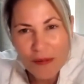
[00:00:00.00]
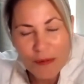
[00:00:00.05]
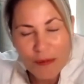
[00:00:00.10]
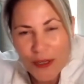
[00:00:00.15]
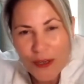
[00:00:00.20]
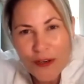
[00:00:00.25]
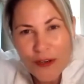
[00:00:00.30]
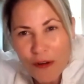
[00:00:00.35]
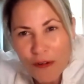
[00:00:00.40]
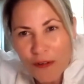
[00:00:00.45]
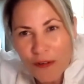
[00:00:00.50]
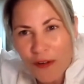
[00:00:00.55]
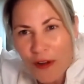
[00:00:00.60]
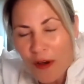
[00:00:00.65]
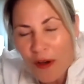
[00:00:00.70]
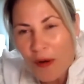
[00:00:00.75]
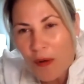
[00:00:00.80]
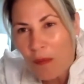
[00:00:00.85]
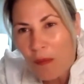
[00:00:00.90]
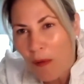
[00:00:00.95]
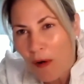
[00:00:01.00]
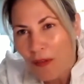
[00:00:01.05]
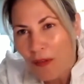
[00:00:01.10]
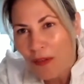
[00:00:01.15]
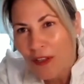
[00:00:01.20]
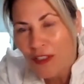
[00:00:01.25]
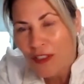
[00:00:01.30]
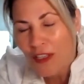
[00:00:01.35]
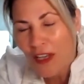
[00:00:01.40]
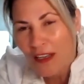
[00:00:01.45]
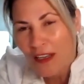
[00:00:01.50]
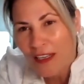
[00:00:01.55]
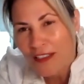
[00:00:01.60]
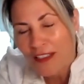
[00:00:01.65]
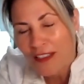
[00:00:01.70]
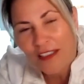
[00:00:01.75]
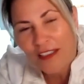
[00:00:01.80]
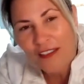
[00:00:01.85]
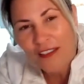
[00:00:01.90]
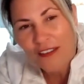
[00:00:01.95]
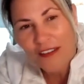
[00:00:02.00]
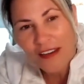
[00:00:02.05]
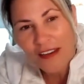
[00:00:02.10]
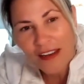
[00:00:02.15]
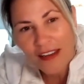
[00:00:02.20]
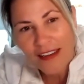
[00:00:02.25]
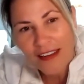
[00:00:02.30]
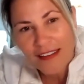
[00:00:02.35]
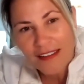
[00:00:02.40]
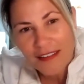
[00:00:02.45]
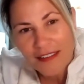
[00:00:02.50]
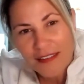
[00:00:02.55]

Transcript: I mean, you don't know what the journey is going to look like.